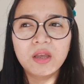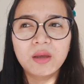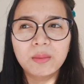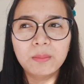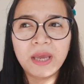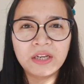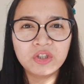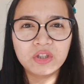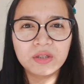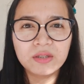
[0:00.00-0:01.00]

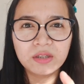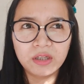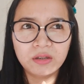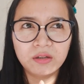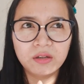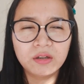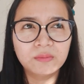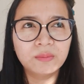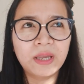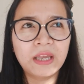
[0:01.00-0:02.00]
managers in
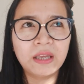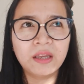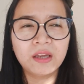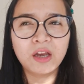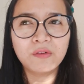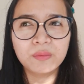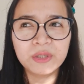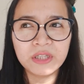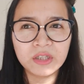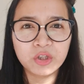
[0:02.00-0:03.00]
a
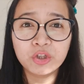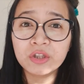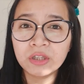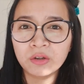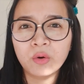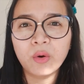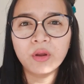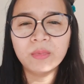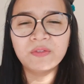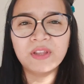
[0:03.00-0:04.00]
government nursing
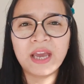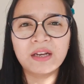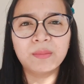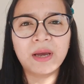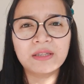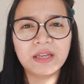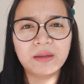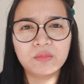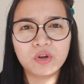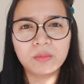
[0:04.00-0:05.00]
home if they had a
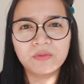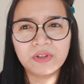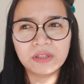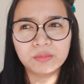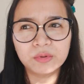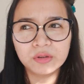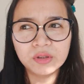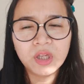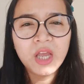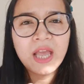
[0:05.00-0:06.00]
part-time job
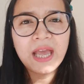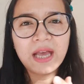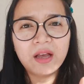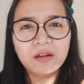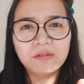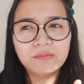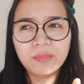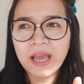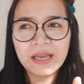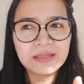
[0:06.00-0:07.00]
available
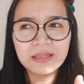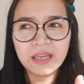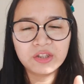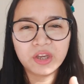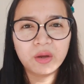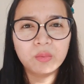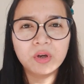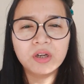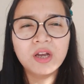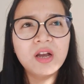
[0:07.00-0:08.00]
as aged care
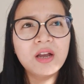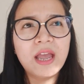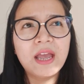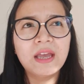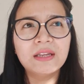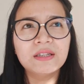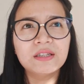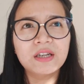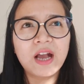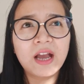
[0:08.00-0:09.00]
worker,
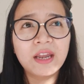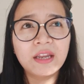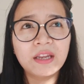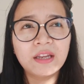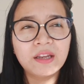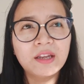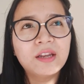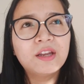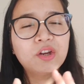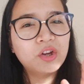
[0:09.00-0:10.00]
and I
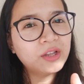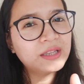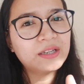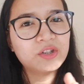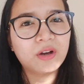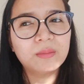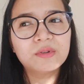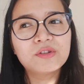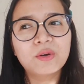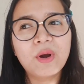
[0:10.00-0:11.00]
got that
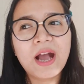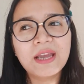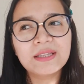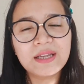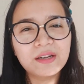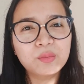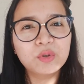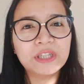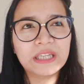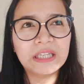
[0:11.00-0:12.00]
job. So I started
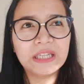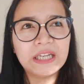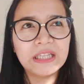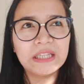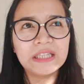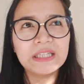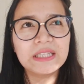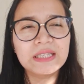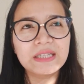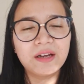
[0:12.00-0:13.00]
working in this